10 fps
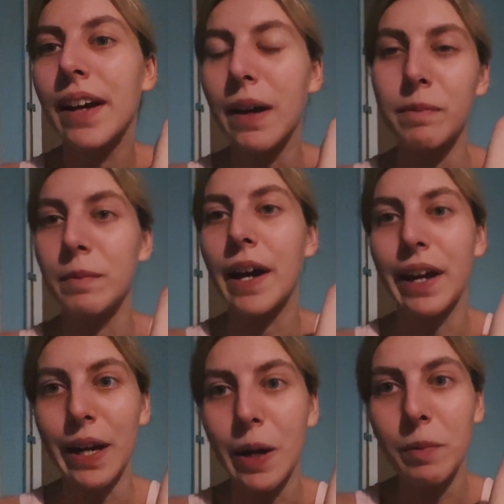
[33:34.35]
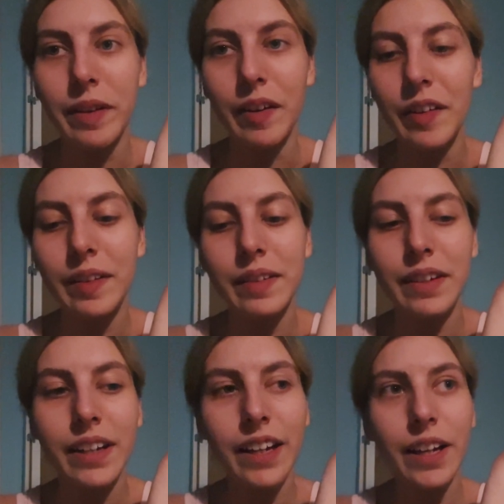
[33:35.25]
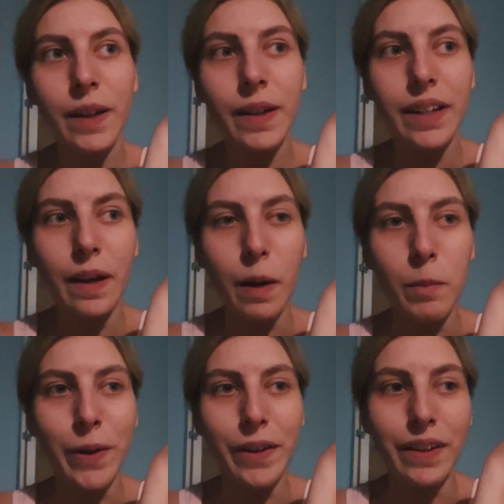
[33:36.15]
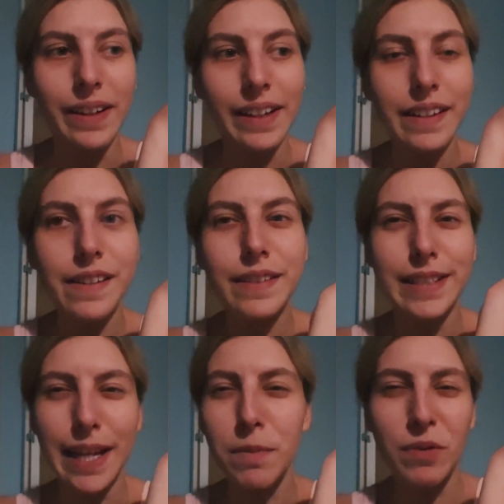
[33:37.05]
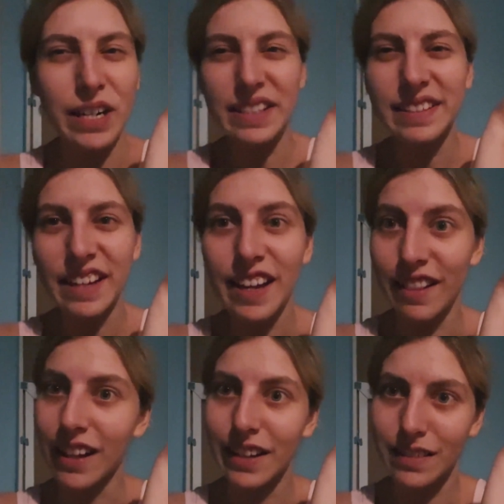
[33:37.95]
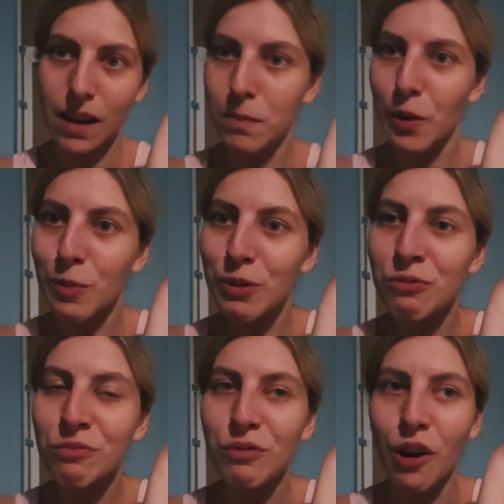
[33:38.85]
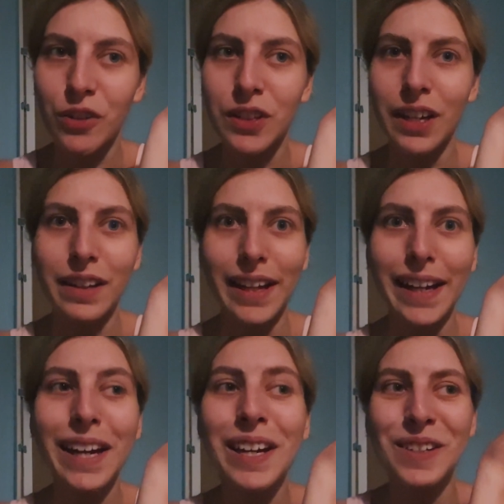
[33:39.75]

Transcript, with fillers: I'm hanging out with her I'm gonna like stay present in like that moment rather than like